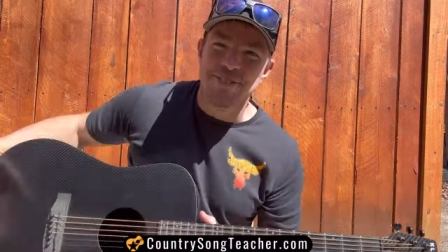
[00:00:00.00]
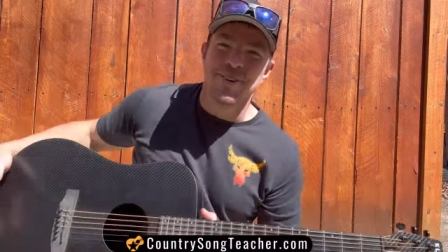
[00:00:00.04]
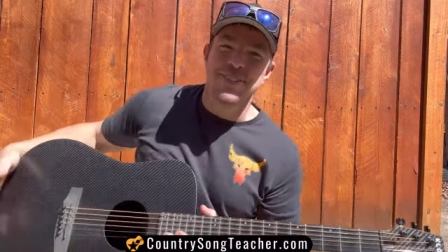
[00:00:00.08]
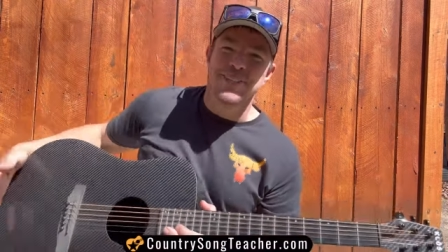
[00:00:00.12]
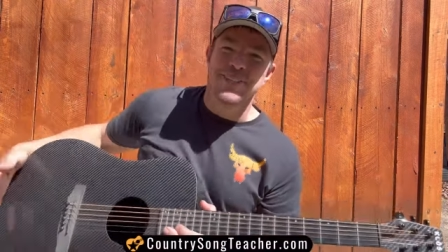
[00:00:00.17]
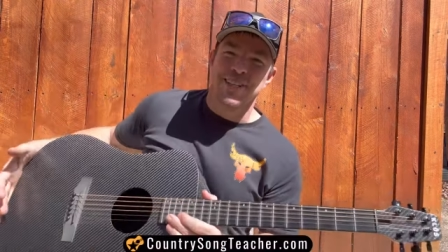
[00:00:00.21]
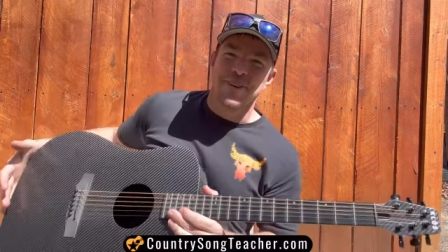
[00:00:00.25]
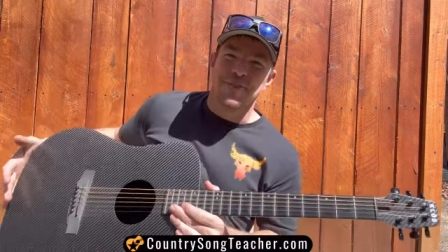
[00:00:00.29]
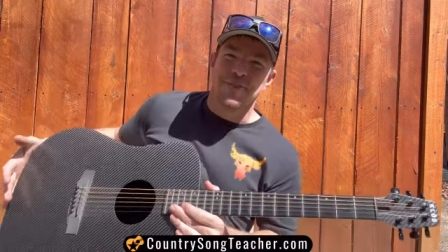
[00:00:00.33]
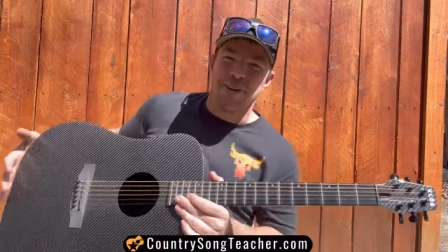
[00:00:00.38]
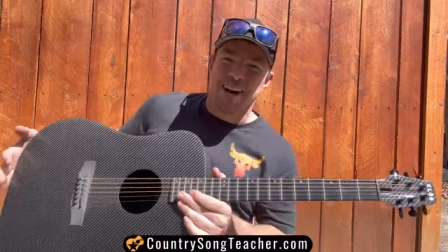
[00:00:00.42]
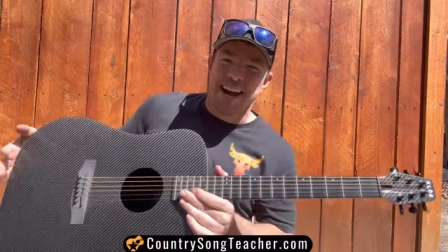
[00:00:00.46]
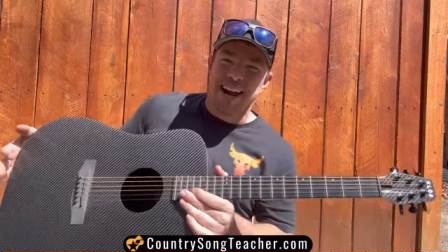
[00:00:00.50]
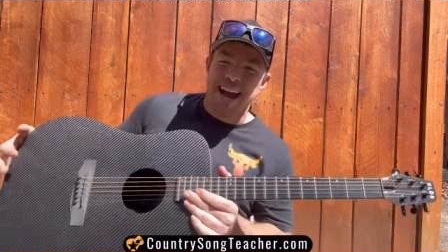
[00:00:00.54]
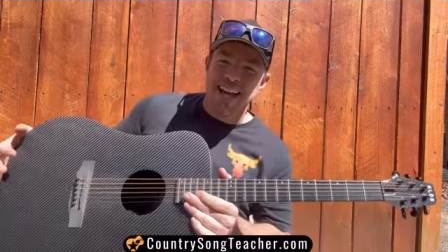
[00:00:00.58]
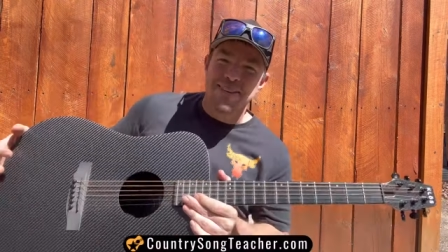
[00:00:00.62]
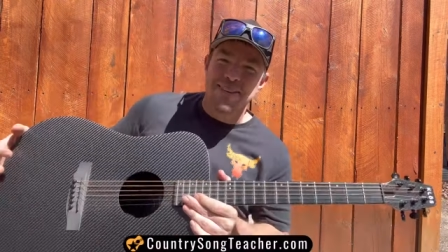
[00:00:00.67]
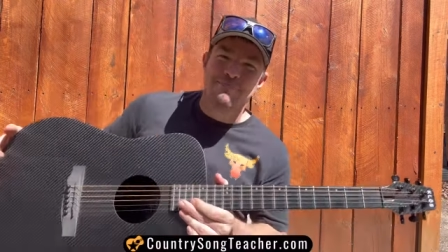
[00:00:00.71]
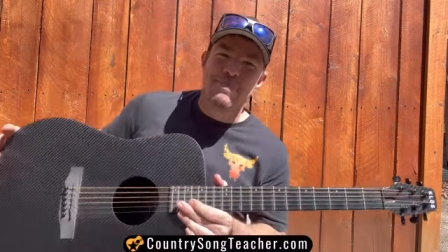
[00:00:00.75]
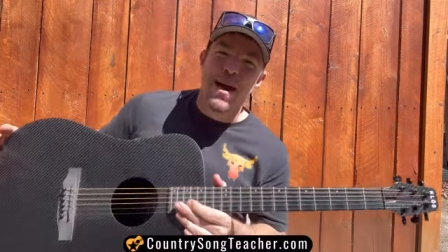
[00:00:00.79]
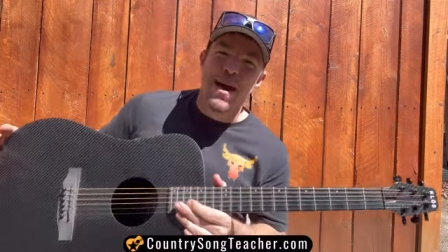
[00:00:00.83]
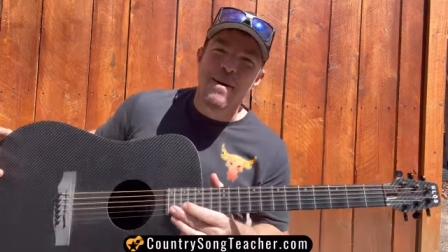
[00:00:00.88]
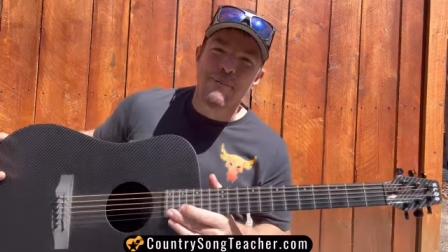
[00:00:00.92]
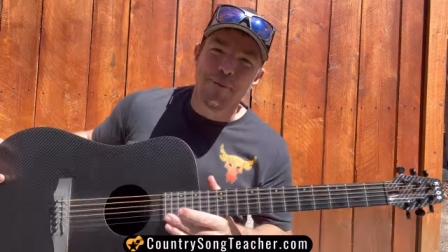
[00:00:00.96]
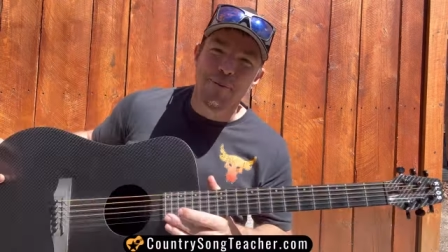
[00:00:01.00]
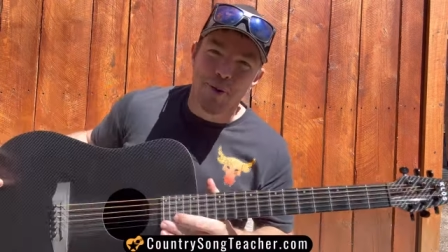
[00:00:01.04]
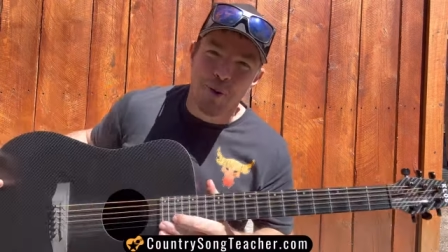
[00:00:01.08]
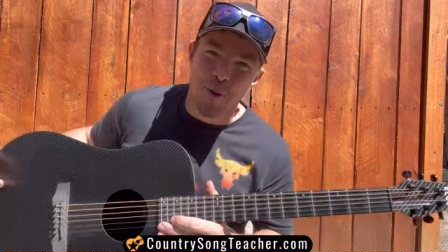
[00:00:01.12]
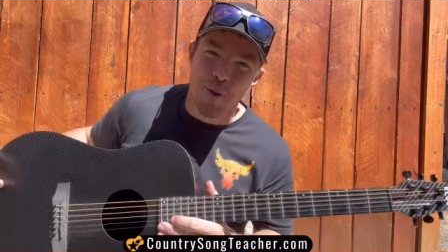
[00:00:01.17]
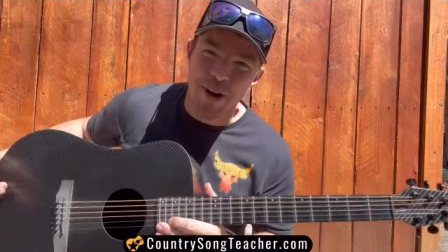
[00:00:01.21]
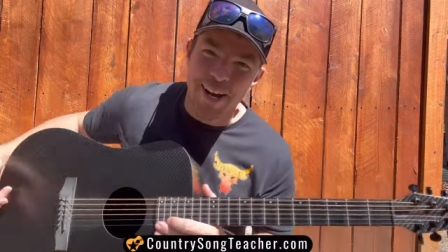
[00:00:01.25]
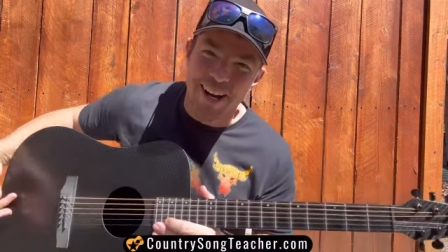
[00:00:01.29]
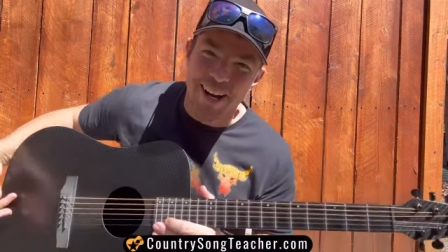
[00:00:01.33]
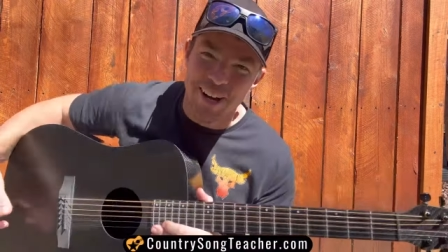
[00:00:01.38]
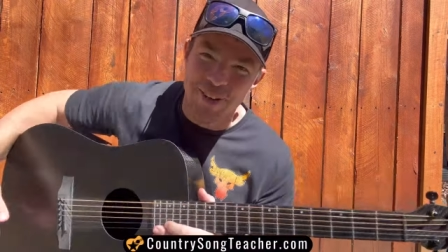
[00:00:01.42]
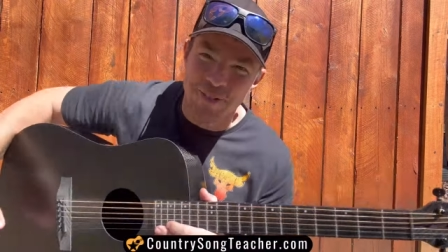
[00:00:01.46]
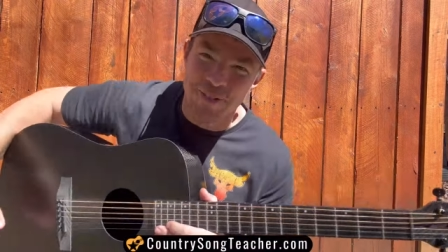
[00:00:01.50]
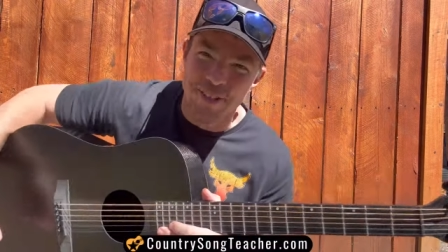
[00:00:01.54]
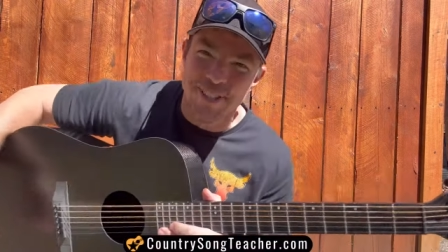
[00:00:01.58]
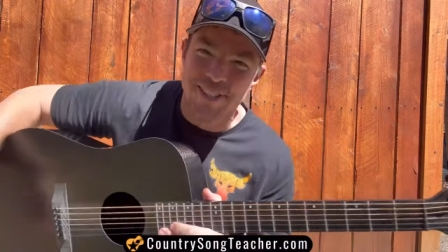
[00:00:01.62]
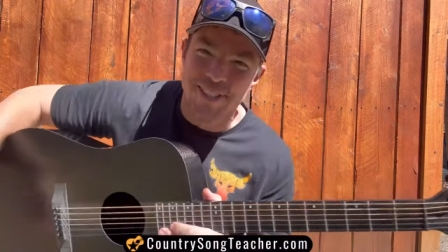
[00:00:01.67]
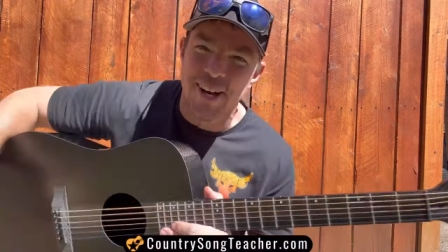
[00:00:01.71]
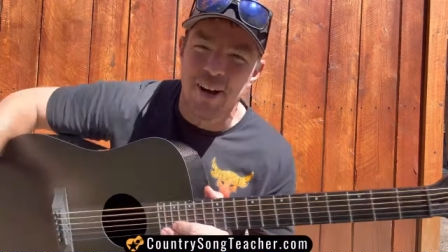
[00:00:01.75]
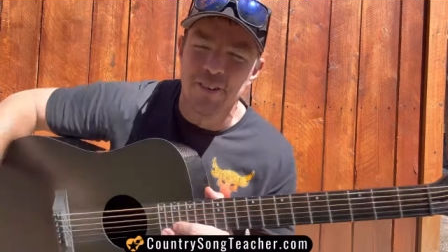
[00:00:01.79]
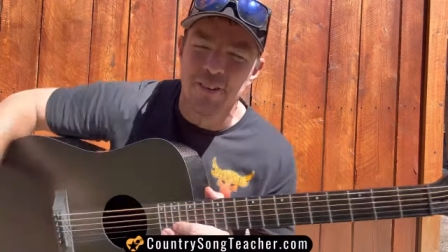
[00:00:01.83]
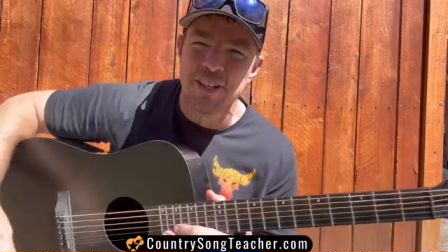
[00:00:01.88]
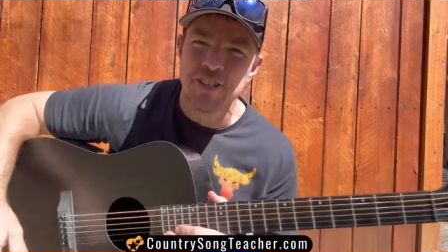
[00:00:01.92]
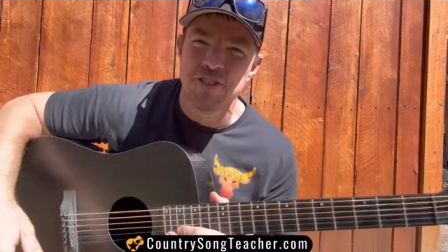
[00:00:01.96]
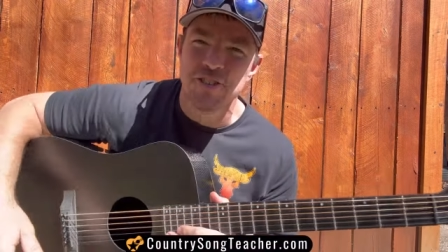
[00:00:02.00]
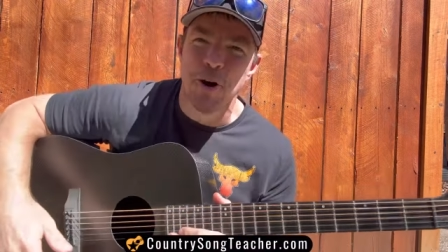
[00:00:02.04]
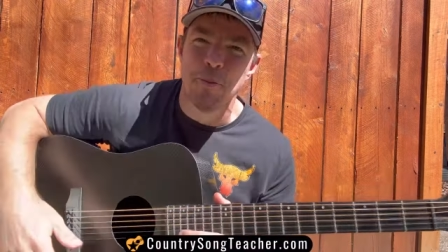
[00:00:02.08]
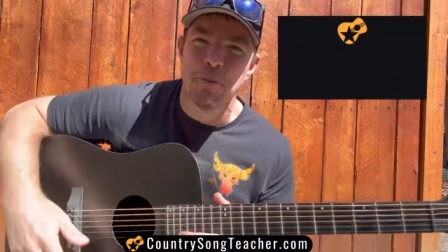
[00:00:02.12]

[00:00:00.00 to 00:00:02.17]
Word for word: What's good word, guys? Matt McCoy, Country Song. Teacher.